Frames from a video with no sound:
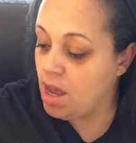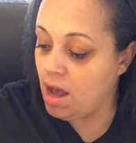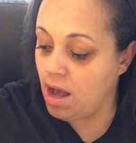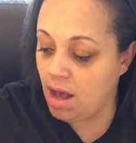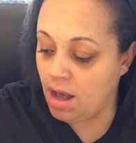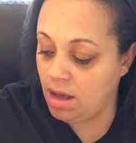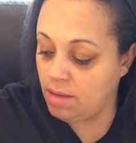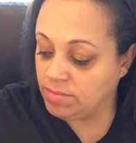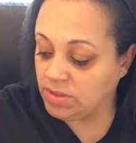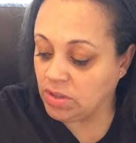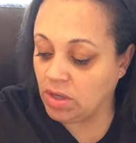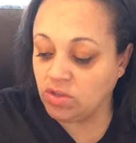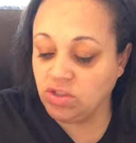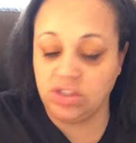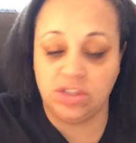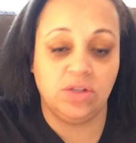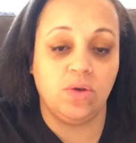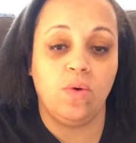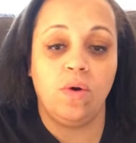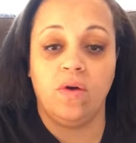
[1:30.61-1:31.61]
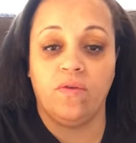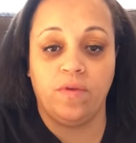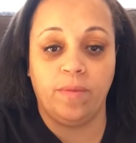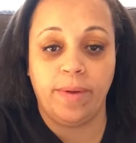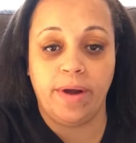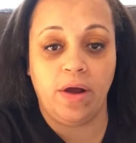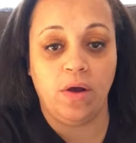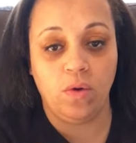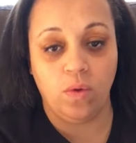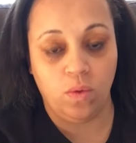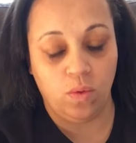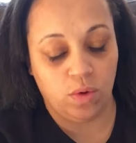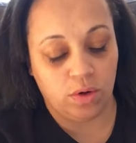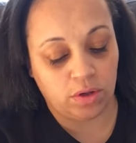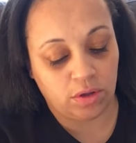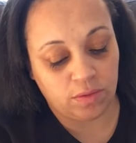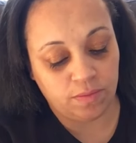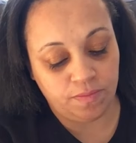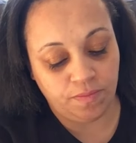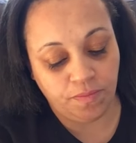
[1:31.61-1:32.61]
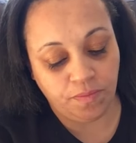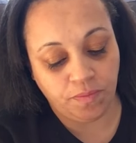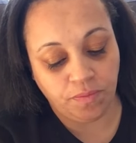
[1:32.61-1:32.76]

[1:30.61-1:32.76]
So I'll just go over my whole order.